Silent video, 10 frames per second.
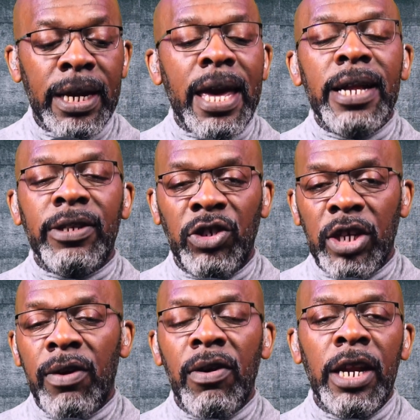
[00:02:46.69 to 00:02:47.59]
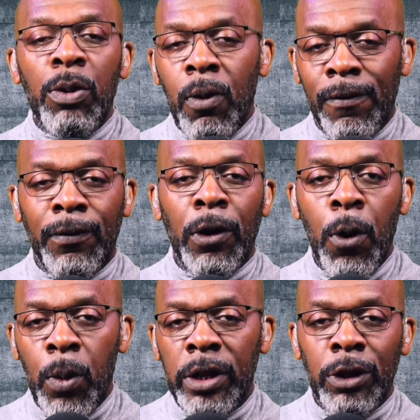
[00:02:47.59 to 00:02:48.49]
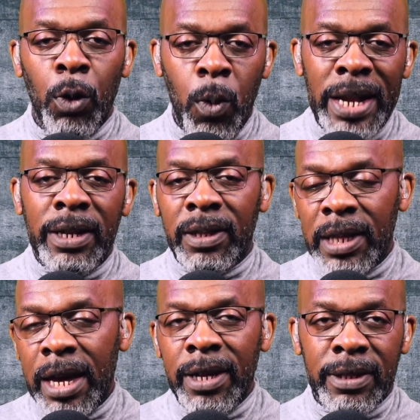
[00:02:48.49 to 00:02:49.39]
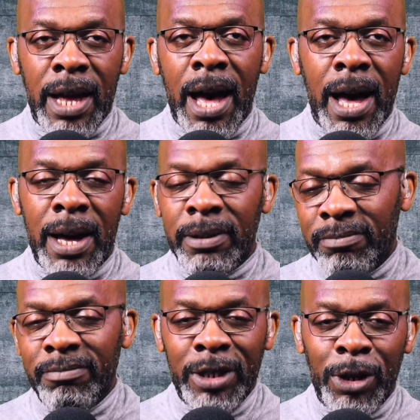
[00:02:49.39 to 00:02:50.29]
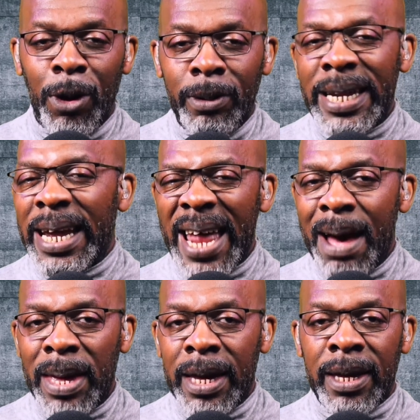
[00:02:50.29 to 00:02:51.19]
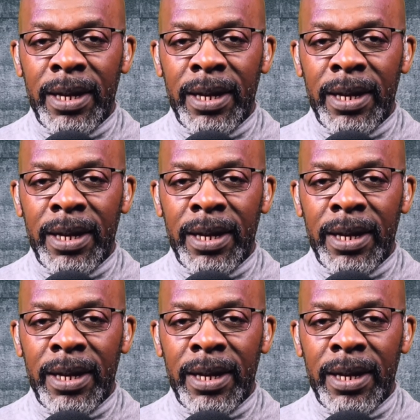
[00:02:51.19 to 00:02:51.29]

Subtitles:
Kids generally will flow with you when things are, dynamic.